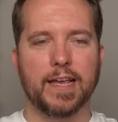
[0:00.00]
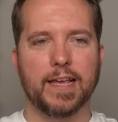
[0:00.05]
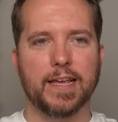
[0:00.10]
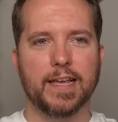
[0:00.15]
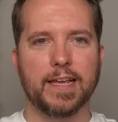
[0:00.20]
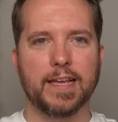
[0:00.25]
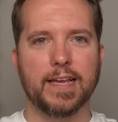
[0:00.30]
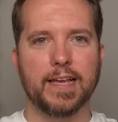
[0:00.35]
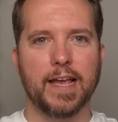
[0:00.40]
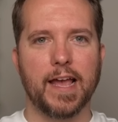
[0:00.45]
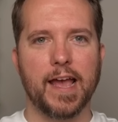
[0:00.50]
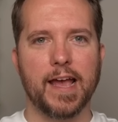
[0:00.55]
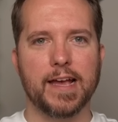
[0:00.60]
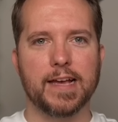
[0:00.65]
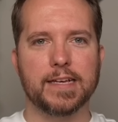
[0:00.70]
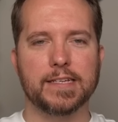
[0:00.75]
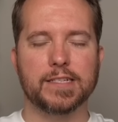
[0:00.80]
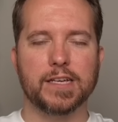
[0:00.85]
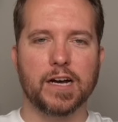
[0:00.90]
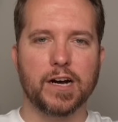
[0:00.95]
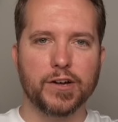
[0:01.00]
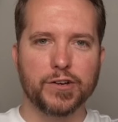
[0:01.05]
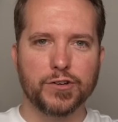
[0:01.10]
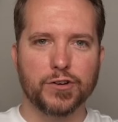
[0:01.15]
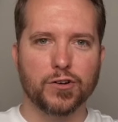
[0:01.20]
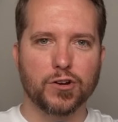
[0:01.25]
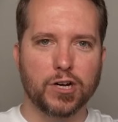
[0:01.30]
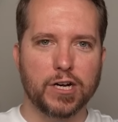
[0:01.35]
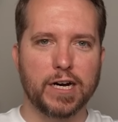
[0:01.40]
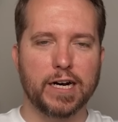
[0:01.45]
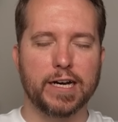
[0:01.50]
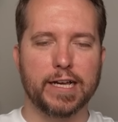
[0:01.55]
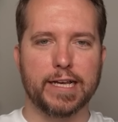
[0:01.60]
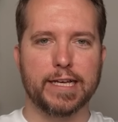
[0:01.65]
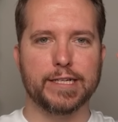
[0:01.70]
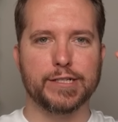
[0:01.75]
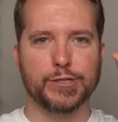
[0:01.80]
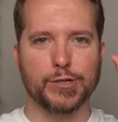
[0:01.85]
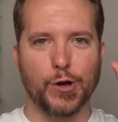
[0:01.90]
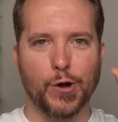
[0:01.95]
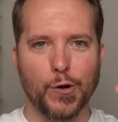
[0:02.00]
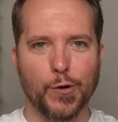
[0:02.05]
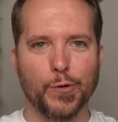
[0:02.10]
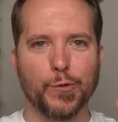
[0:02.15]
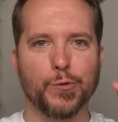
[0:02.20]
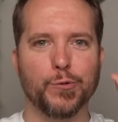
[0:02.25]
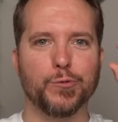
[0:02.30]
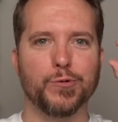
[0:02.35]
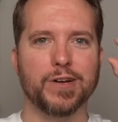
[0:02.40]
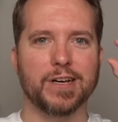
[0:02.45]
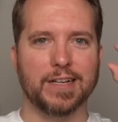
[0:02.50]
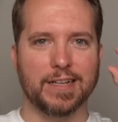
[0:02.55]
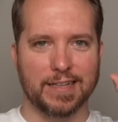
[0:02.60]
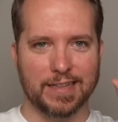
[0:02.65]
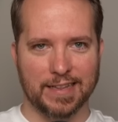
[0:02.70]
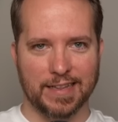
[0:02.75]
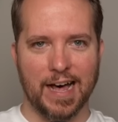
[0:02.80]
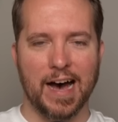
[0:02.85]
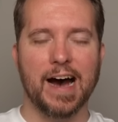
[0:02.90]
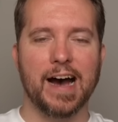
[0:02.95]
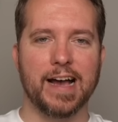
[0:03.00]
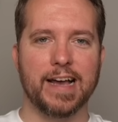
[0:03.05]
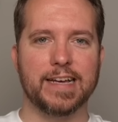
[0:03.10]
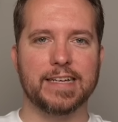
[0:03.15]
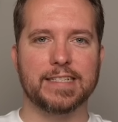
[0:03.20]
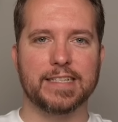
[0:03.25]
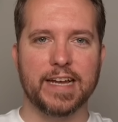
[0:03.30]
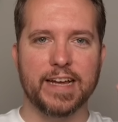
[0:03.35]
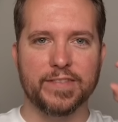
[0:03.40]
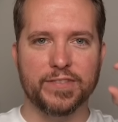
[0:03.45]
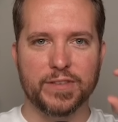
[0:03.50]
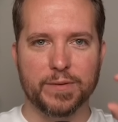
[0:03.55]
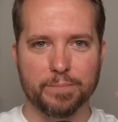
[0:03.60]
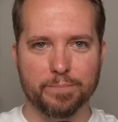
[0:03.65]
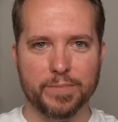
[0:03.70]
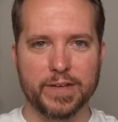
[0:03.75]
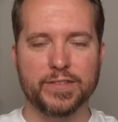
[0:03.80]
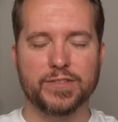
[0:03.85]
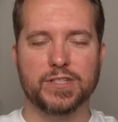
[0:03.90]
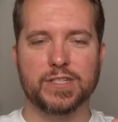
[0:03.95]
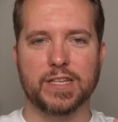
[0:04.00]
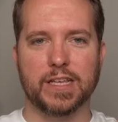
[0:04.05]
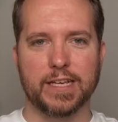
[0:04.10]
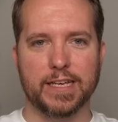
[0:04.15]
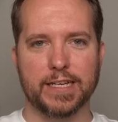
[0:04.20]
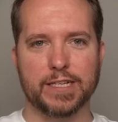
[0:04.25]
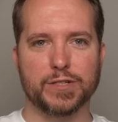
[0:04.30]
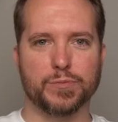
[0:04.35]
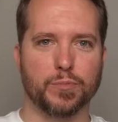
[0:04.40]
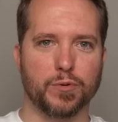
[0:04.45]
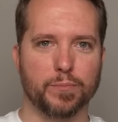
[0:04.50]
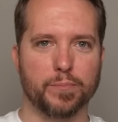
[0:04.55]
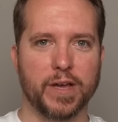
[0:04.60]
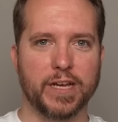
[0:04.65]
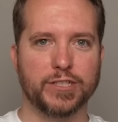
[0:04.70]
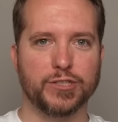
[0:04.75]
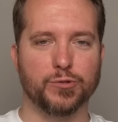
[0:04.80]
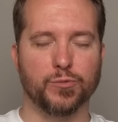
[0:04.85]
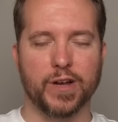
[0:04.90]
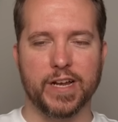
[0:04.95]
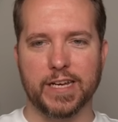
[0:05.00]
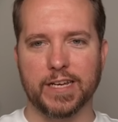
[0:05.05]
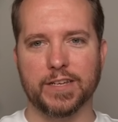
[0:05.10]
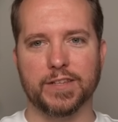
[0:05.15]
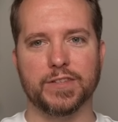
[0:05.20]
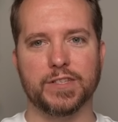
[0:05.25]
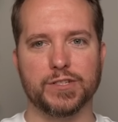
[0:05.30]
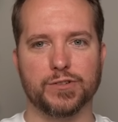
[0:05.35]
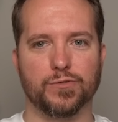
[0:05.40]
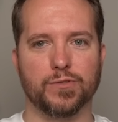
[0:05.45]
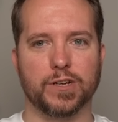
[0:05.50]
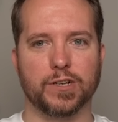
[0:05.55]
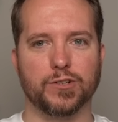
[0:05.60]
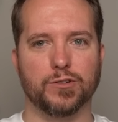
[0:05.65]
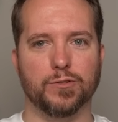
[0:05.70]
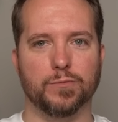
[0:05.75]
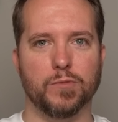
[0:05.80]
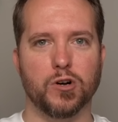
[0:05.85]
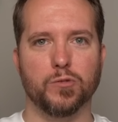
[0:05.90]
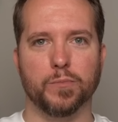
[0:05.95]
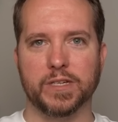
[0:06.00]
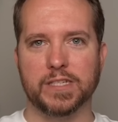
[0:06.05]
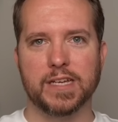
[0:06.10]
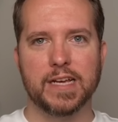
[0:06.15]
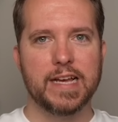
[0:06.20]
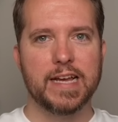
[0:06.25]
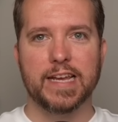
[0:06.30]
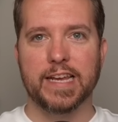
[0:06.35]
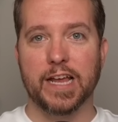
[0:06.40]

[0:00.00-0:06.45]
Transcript: he has undercut his own lies and the myths that he has perpetuated in these critical moments.